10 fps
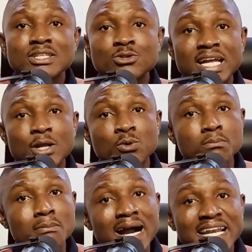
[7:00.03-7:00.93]
so that he would
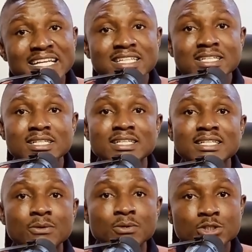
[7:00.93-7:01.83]
manage
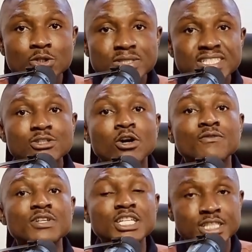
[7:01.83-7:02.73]
the resources of
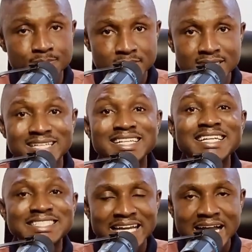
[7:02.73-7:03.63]
Egypt
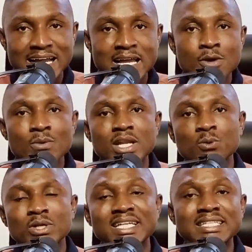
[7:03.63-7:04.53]
later, when he
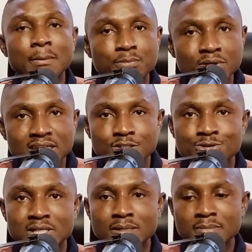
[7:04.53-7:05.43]
would interpret the
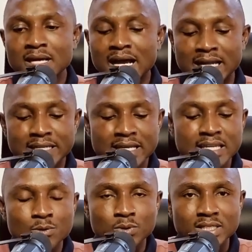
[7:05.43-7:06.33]
dream and then
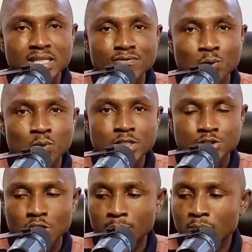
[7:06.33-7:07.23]
he would give the
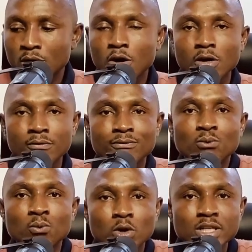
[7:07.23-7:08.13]
wisdom of
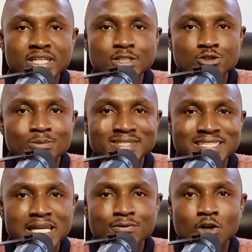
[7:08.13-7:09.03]
what needs to be
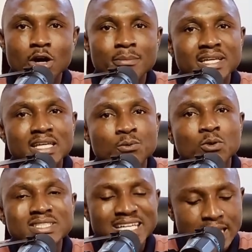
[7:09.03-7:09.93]
saved up. He
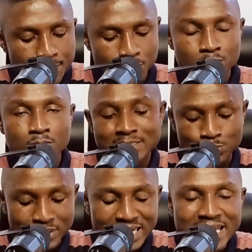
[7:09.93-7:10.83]
was able to
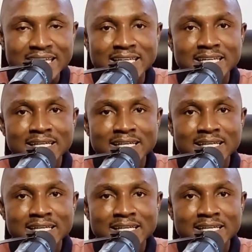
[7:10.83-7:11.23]
learn.